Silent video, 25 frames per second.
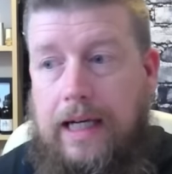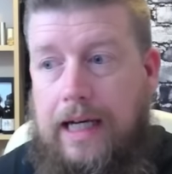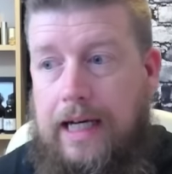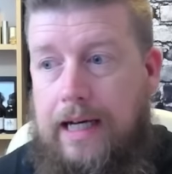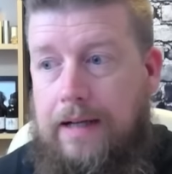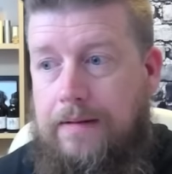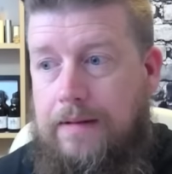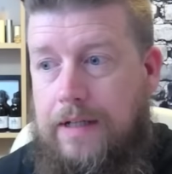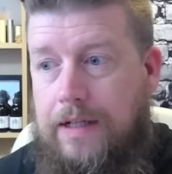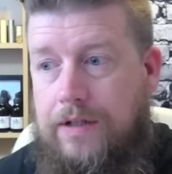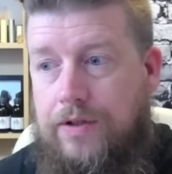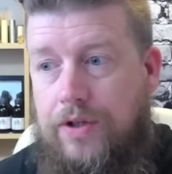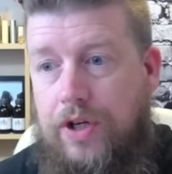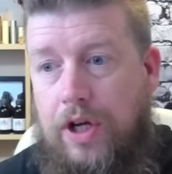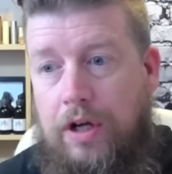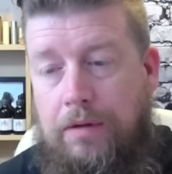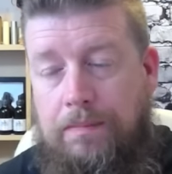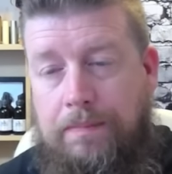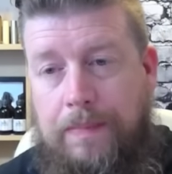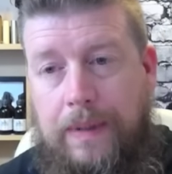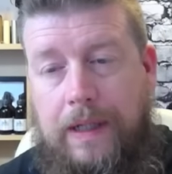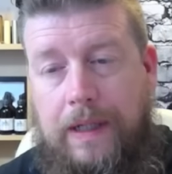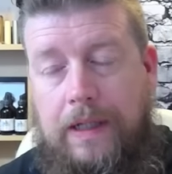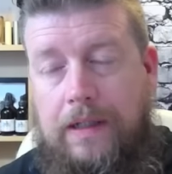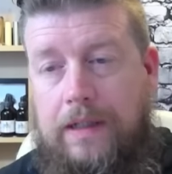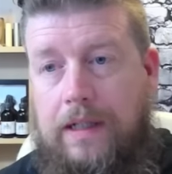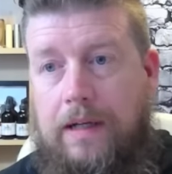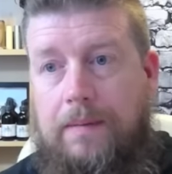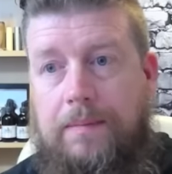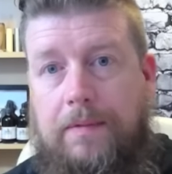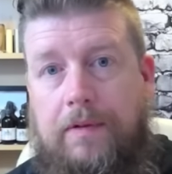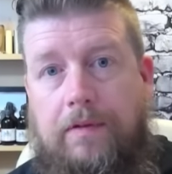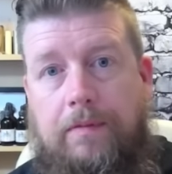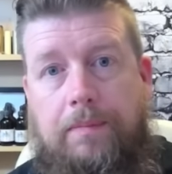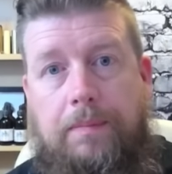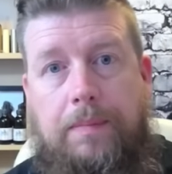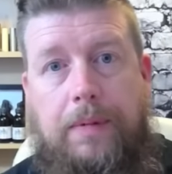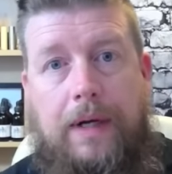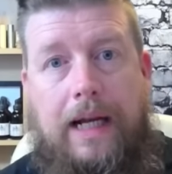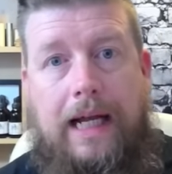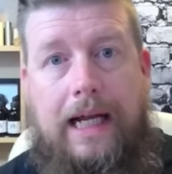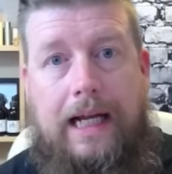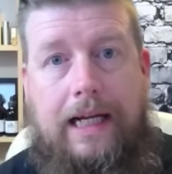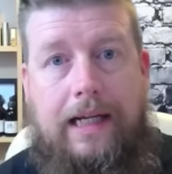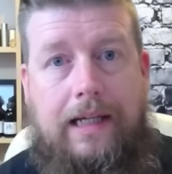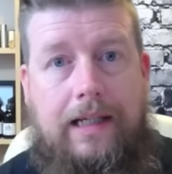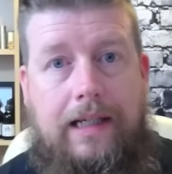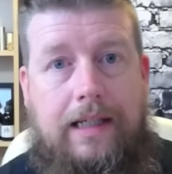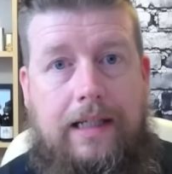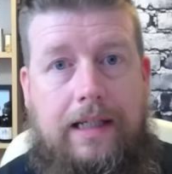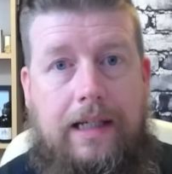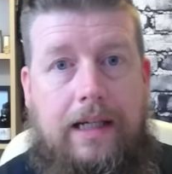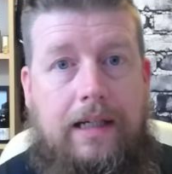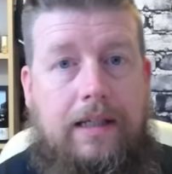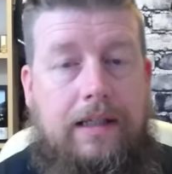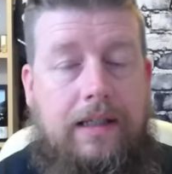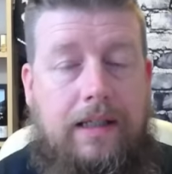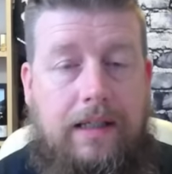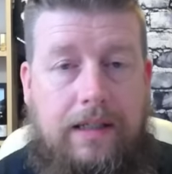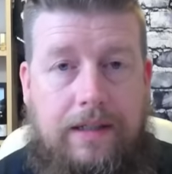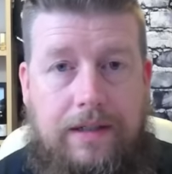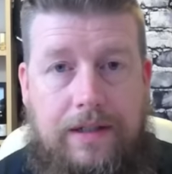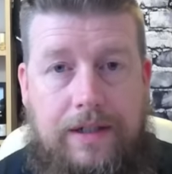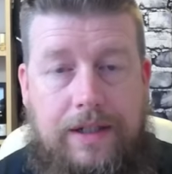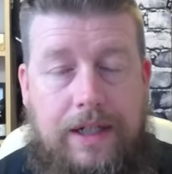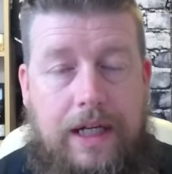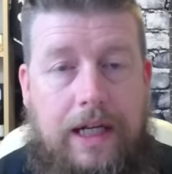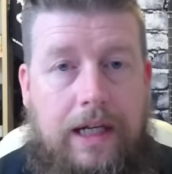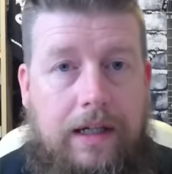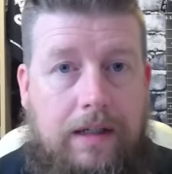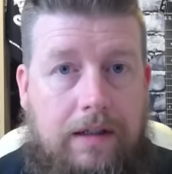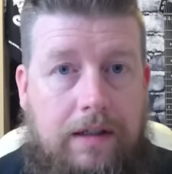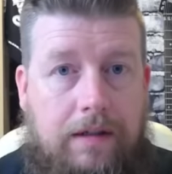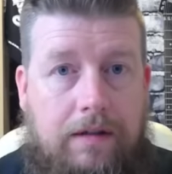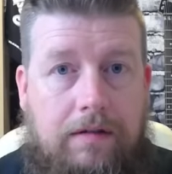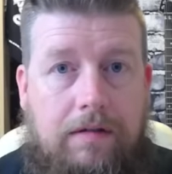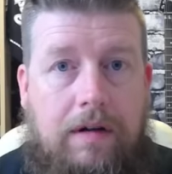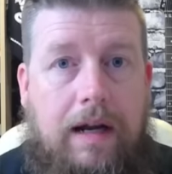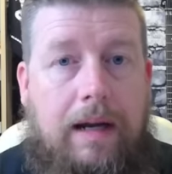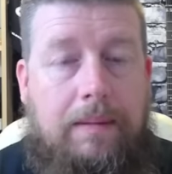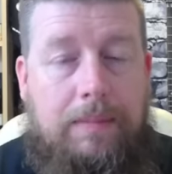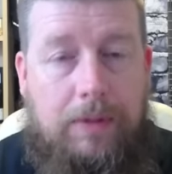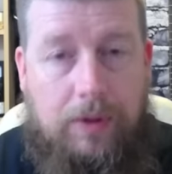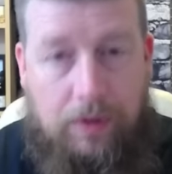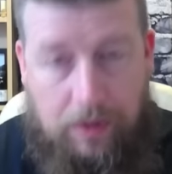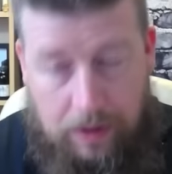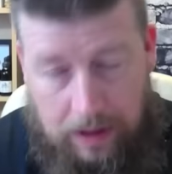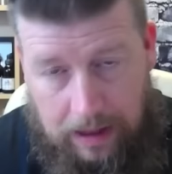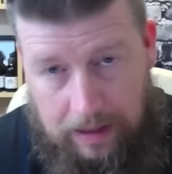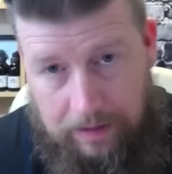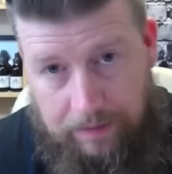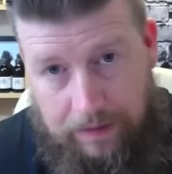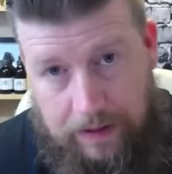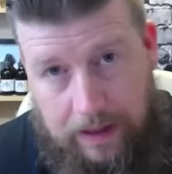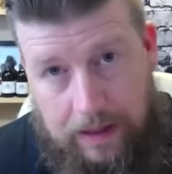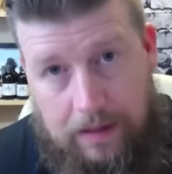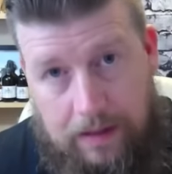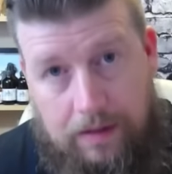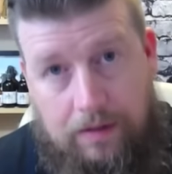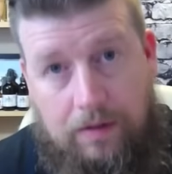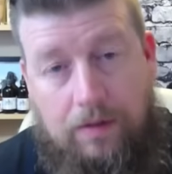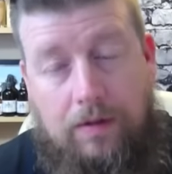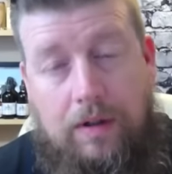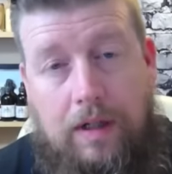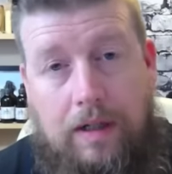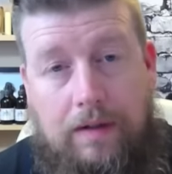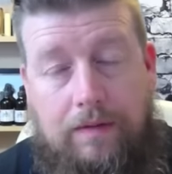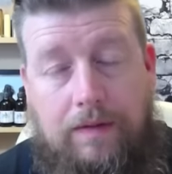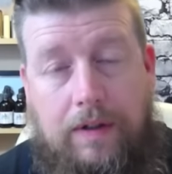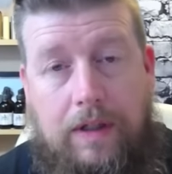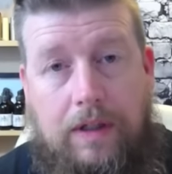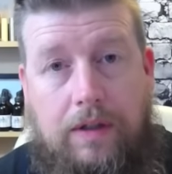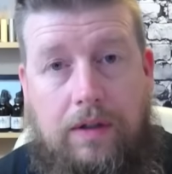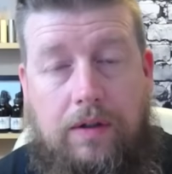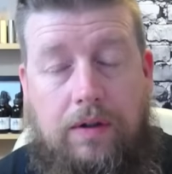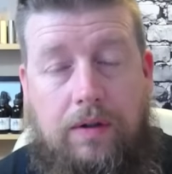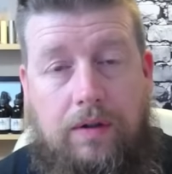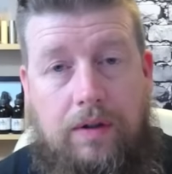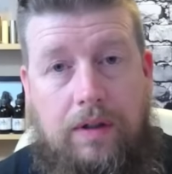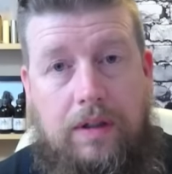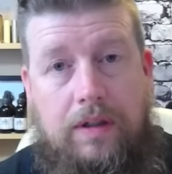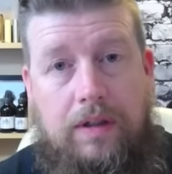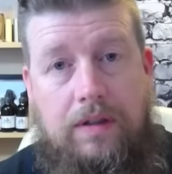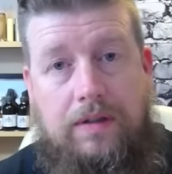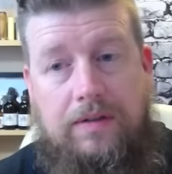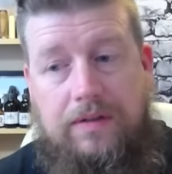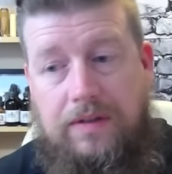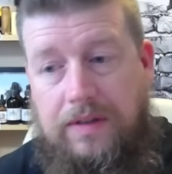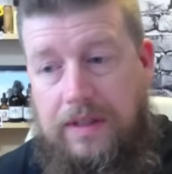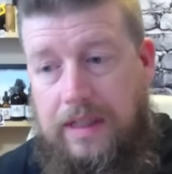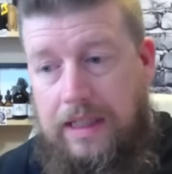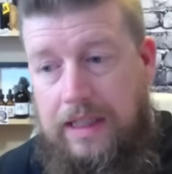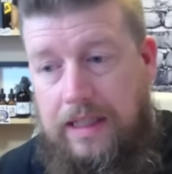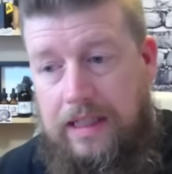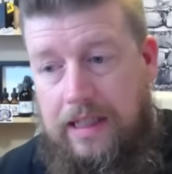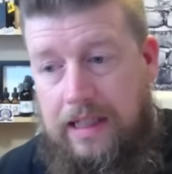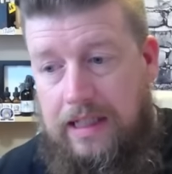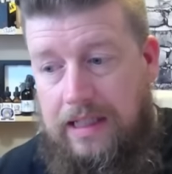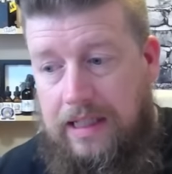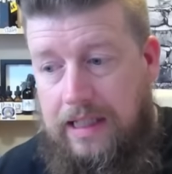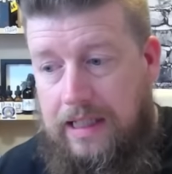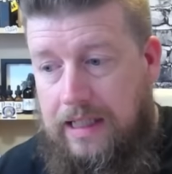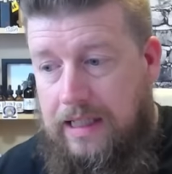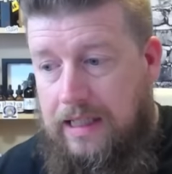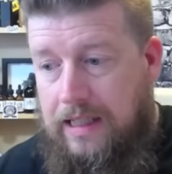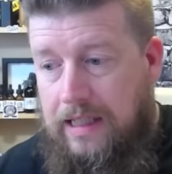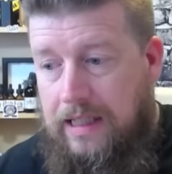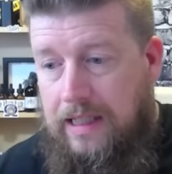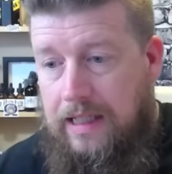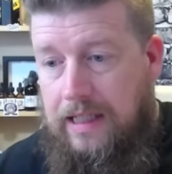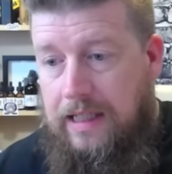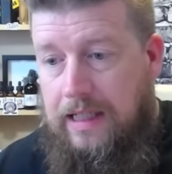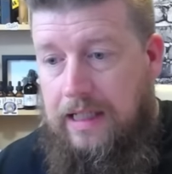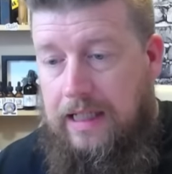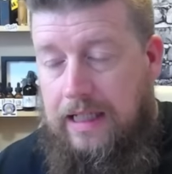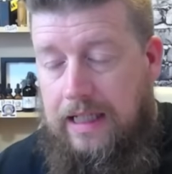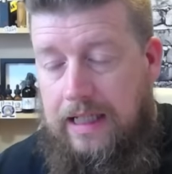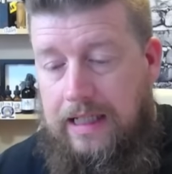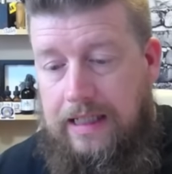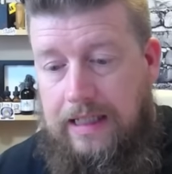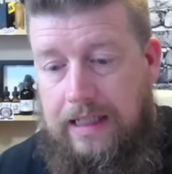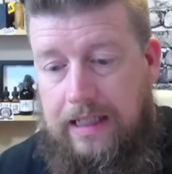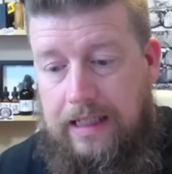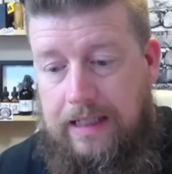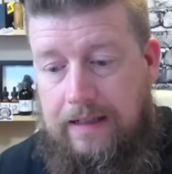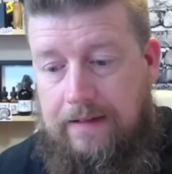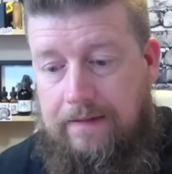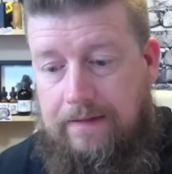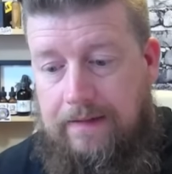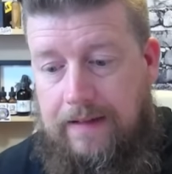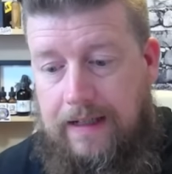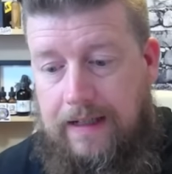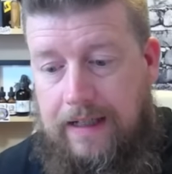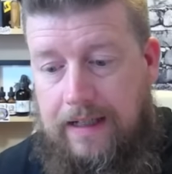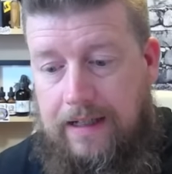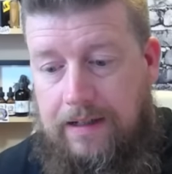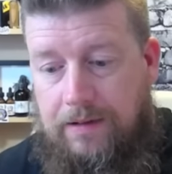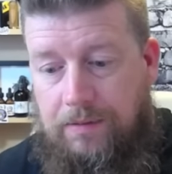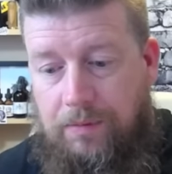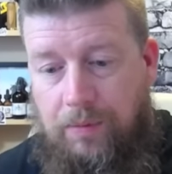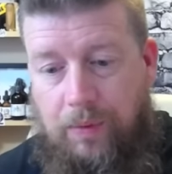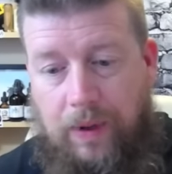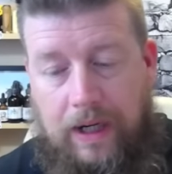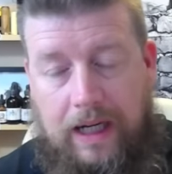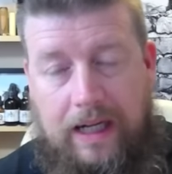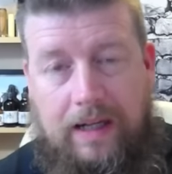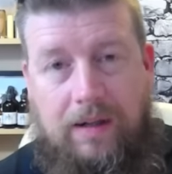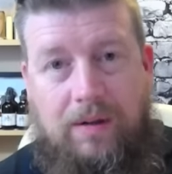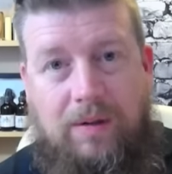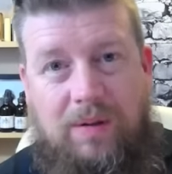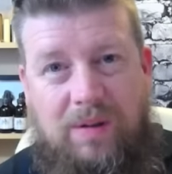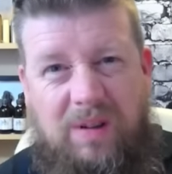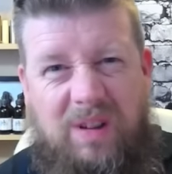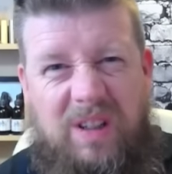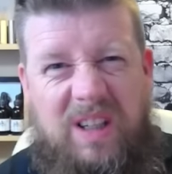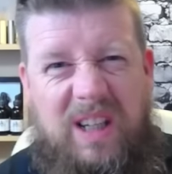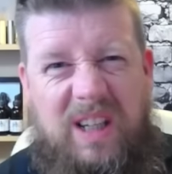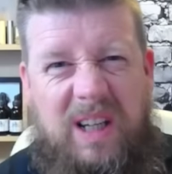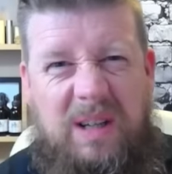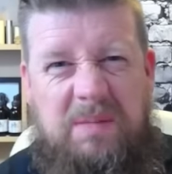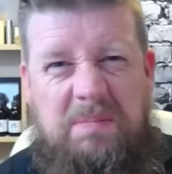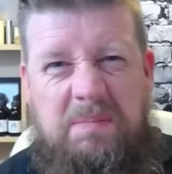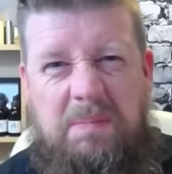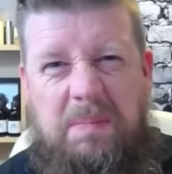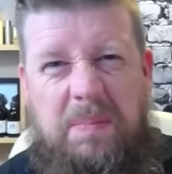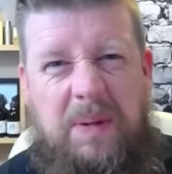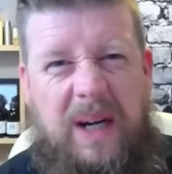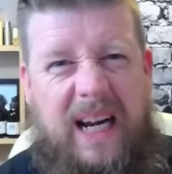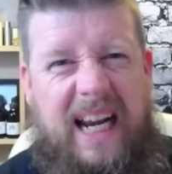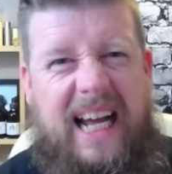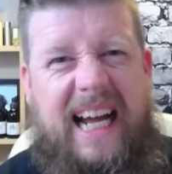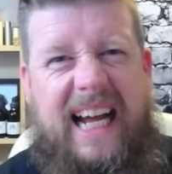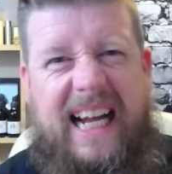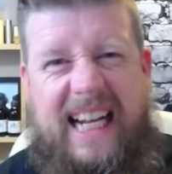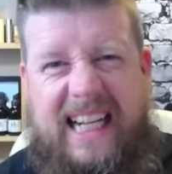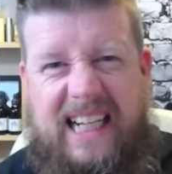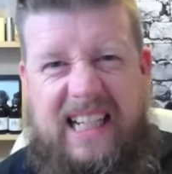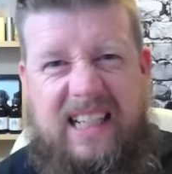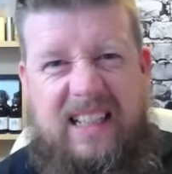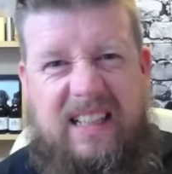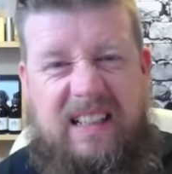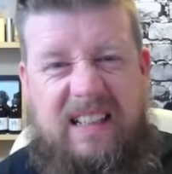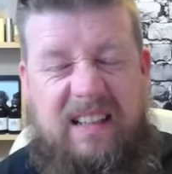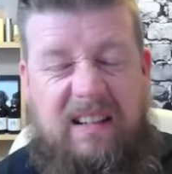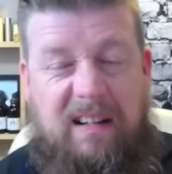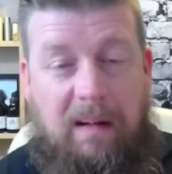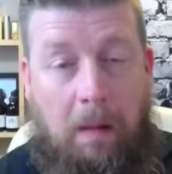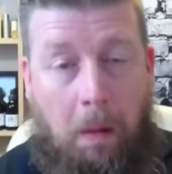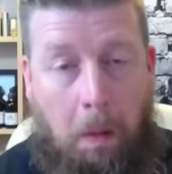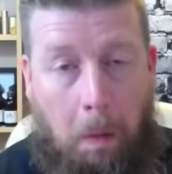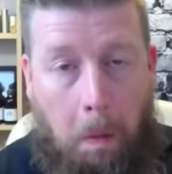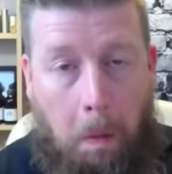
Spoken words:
There's no build up of black gunk and shit and crap all over your coils and your wick all looking black, and